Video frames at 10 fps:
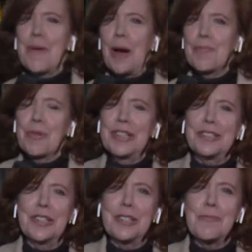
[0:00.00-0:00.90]
about
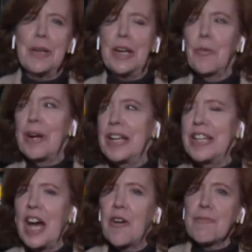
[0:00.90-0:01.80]
Princeton's big
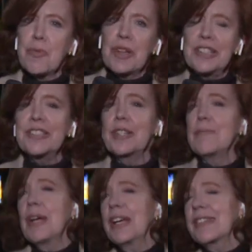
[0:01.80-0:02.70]
win. Now, if
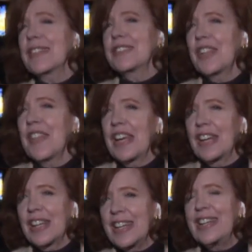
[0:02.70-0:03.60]
Princeton makes it to the
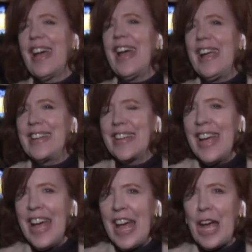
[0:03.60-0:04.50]
Elite Eight,
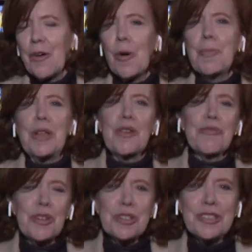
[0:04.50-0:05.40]
it will be the
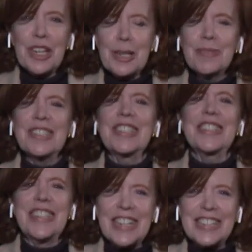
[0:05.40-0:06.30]
first time
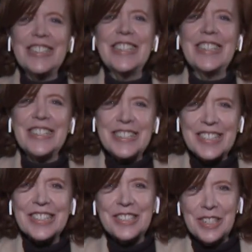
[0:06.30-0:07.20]
since
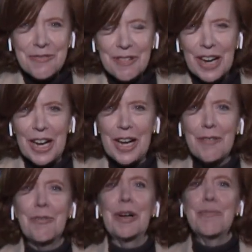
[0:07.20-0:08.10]

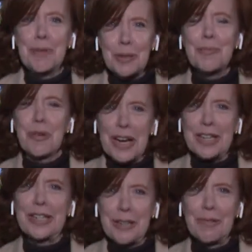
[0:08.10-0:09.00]
1965 when Bill
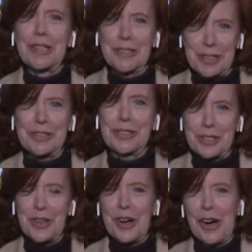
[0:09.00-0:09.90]
Bradley was the
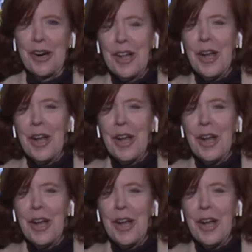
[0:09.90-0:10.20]
star.